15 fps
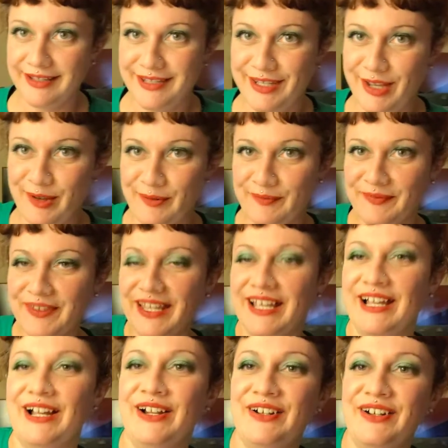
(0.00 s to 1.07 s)
So,
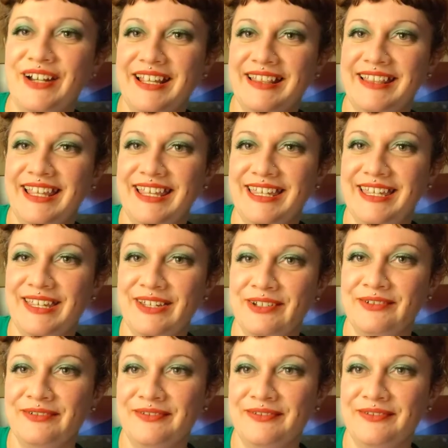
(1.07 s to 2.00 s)
all right, thank you.